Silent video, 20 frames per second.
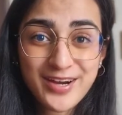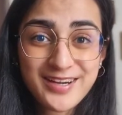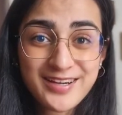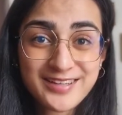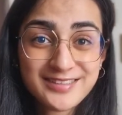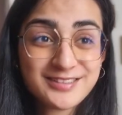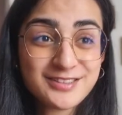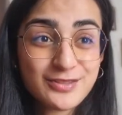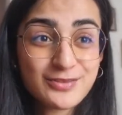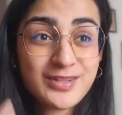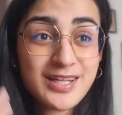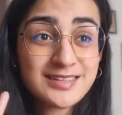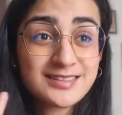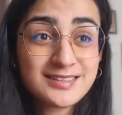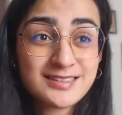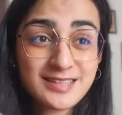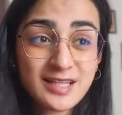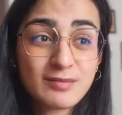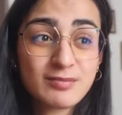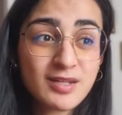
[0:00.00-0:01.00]
And so that's the
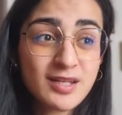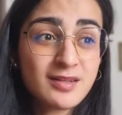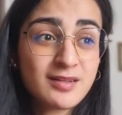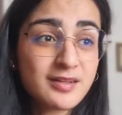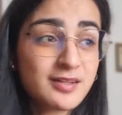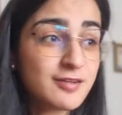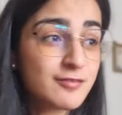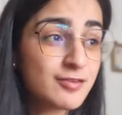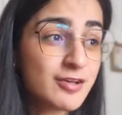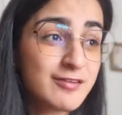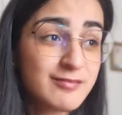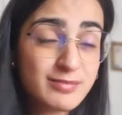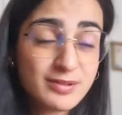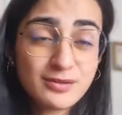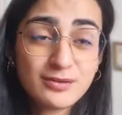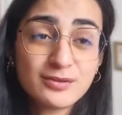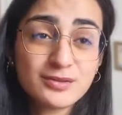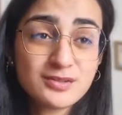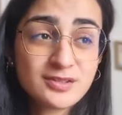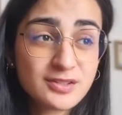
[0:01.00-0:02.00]
same thing. Like if you have
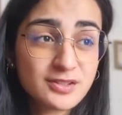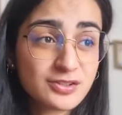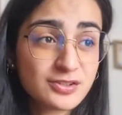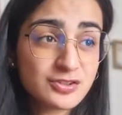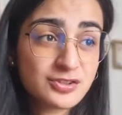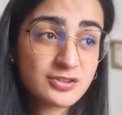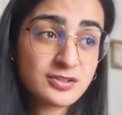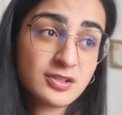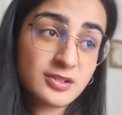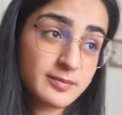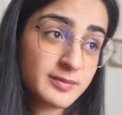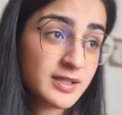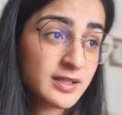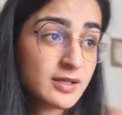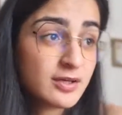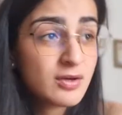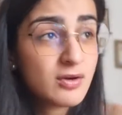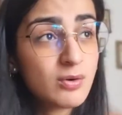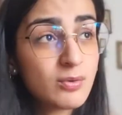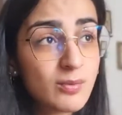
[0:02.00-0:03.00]
bills and you're just gonna be like,
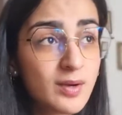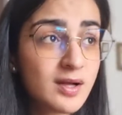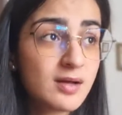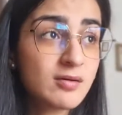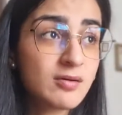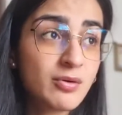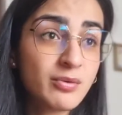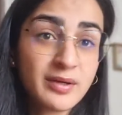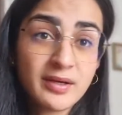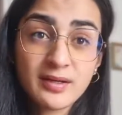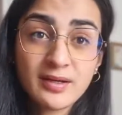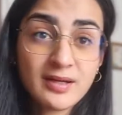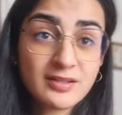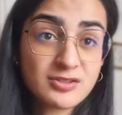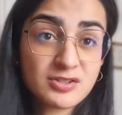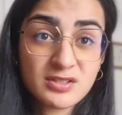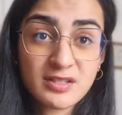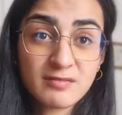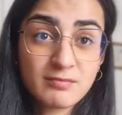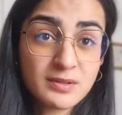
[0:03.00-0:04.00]
oh, well, okay, I
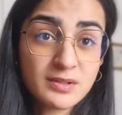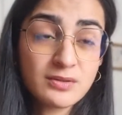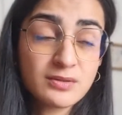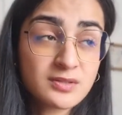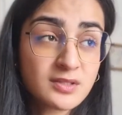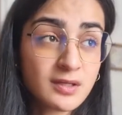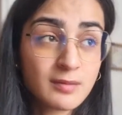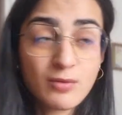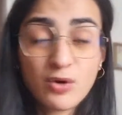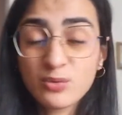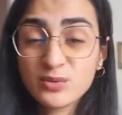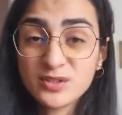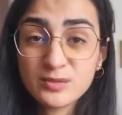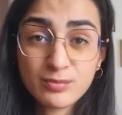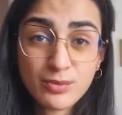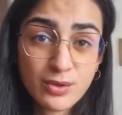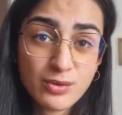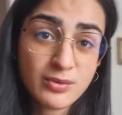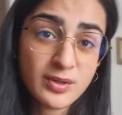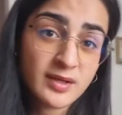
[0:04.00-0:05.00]
just have bills and I'm always
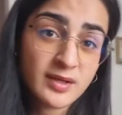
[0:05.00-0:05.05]
broke